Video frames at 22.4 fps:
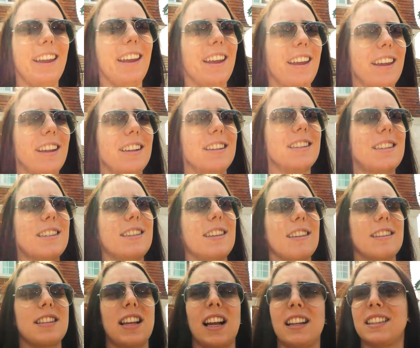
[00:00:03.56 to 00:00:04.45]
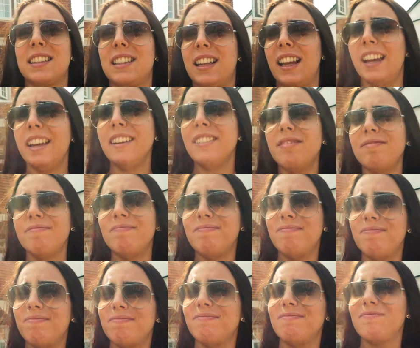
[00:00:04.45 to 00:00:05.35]
it's Saturday.
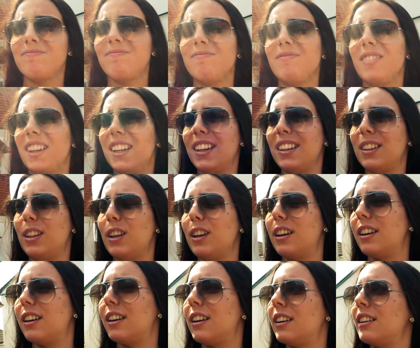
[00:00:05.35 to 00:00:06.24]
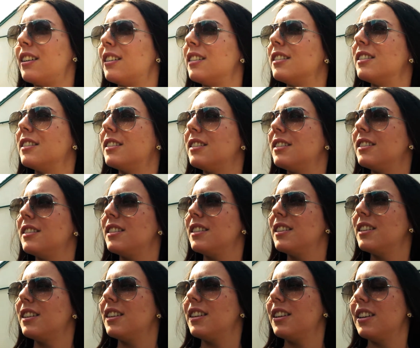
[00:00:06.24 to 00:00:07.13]
The
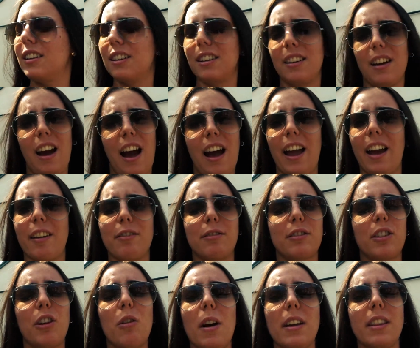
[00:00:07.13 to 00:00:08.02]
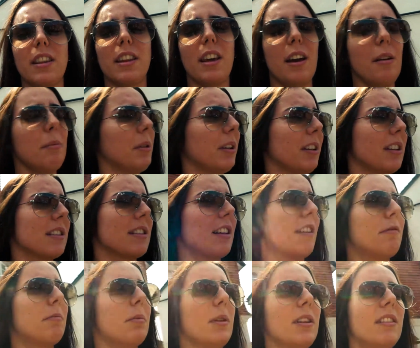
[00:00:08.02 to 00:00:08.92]
I have no idea because i
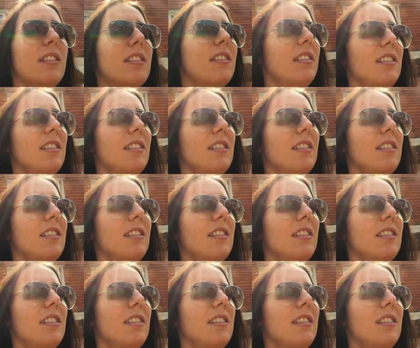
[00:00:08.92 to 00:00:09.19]
I've been. It's the